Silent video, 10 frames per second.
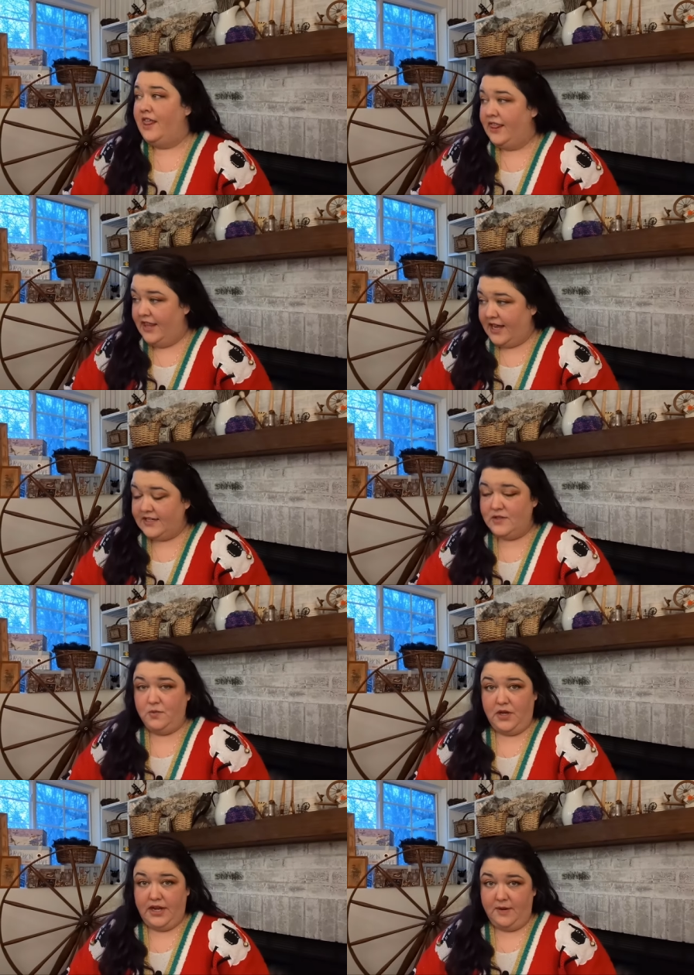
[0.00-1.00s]
that's
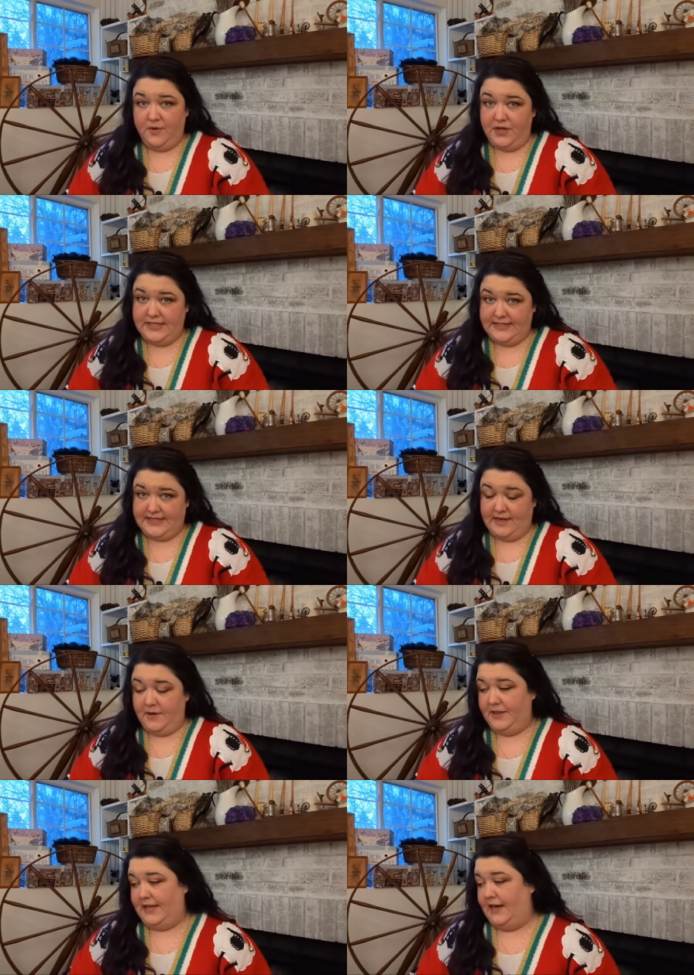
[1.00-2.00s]
what I'm going to say
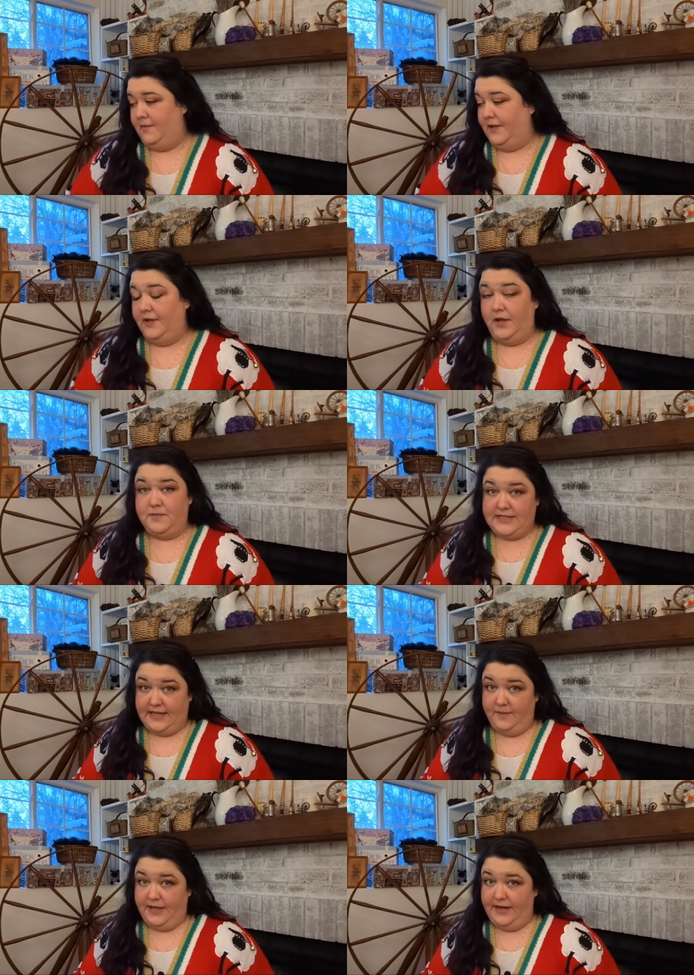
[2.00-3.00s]
about that. I'm a little upset
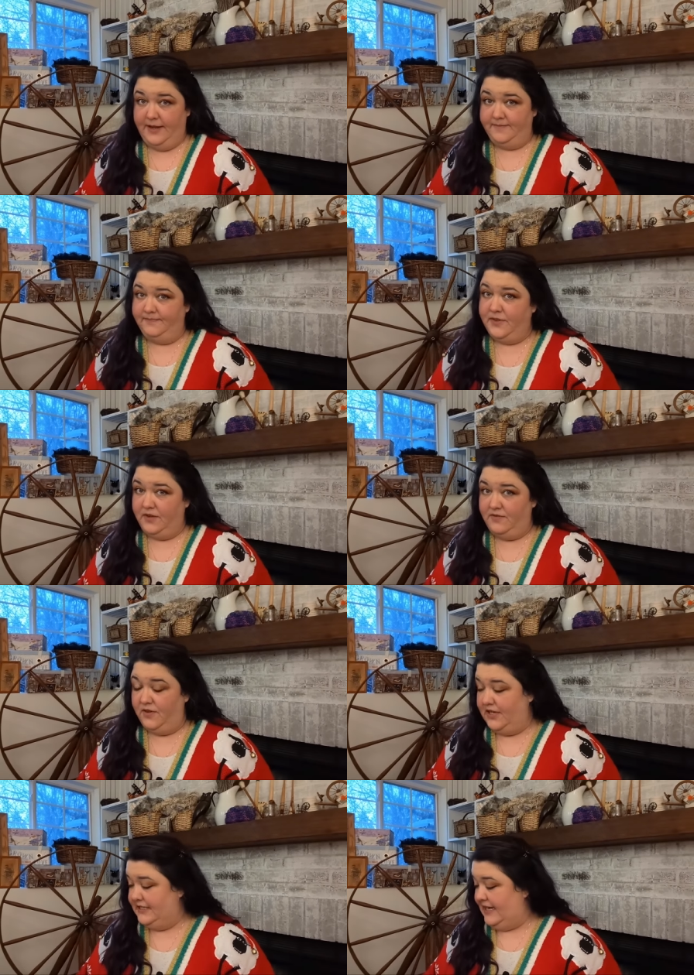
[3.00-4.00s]
about it, if you
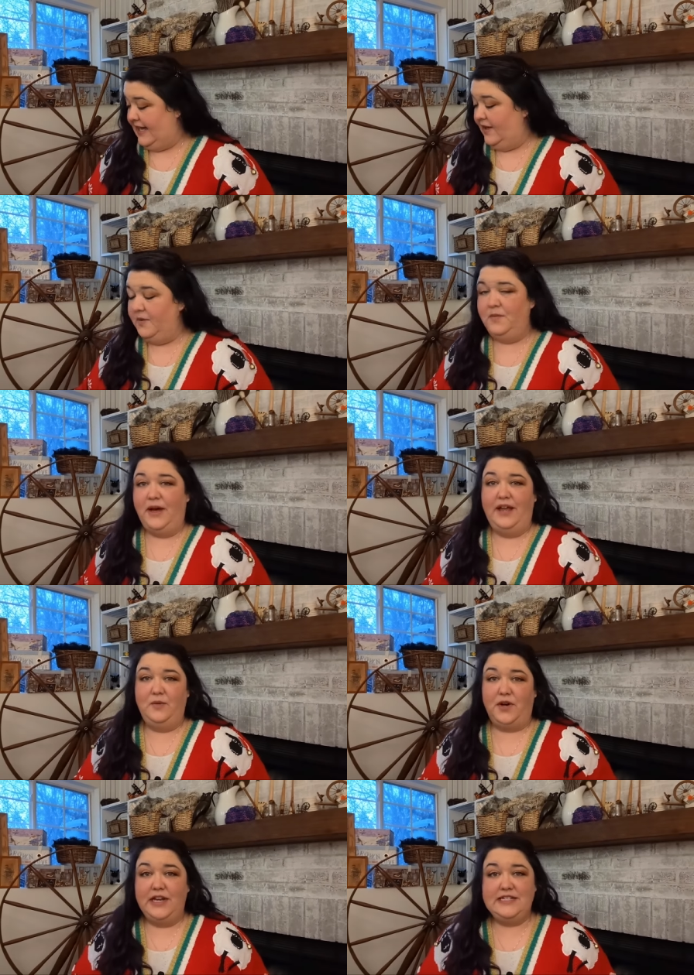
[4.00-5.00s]
can tell, but
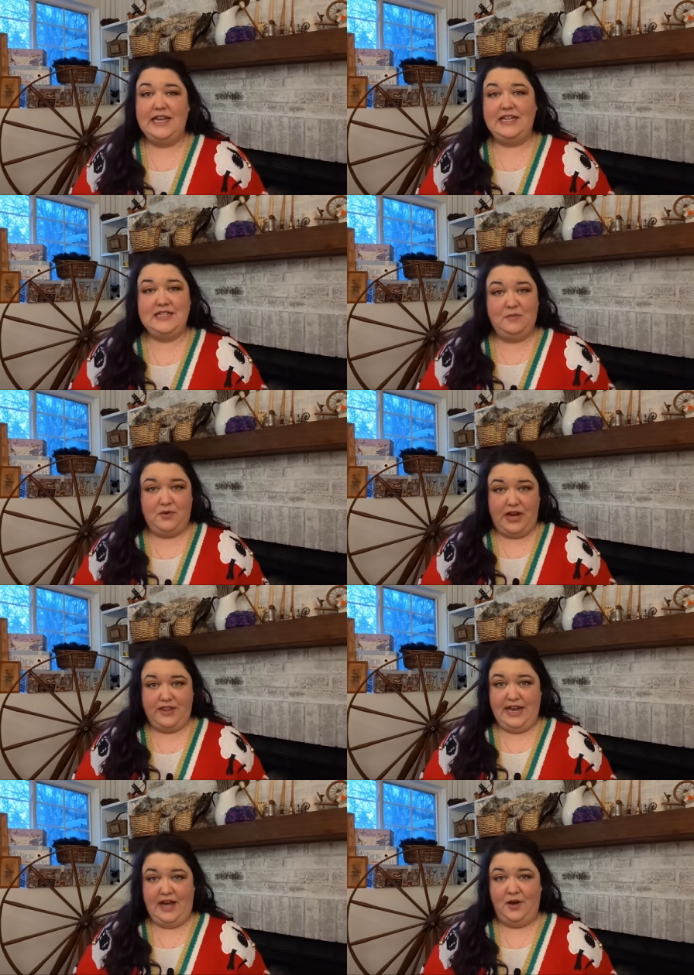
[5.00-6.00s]
we're going to take a deep breath
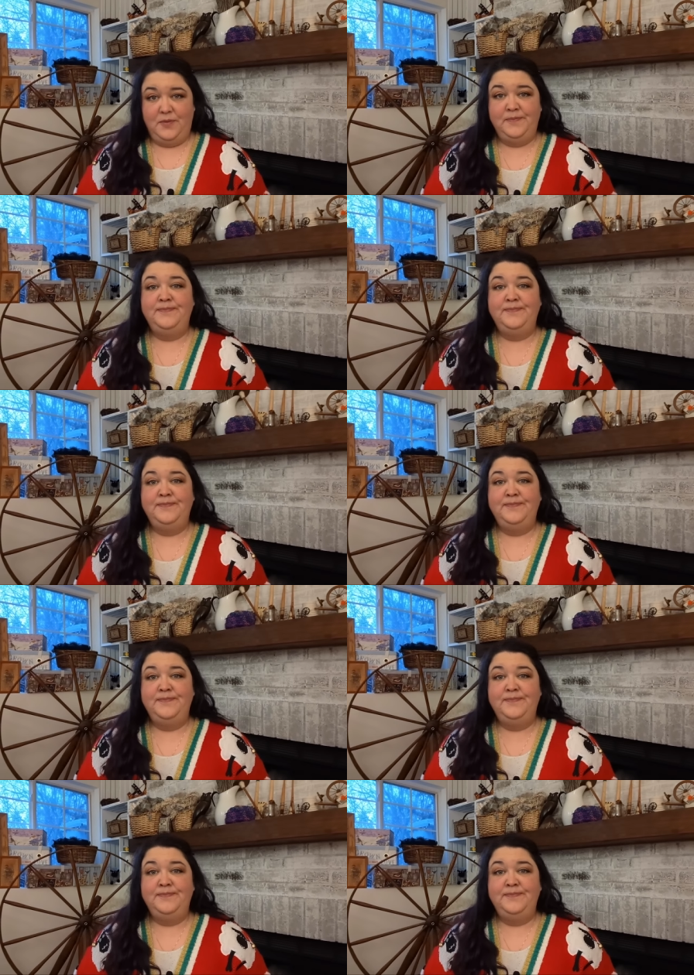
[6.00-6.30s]
now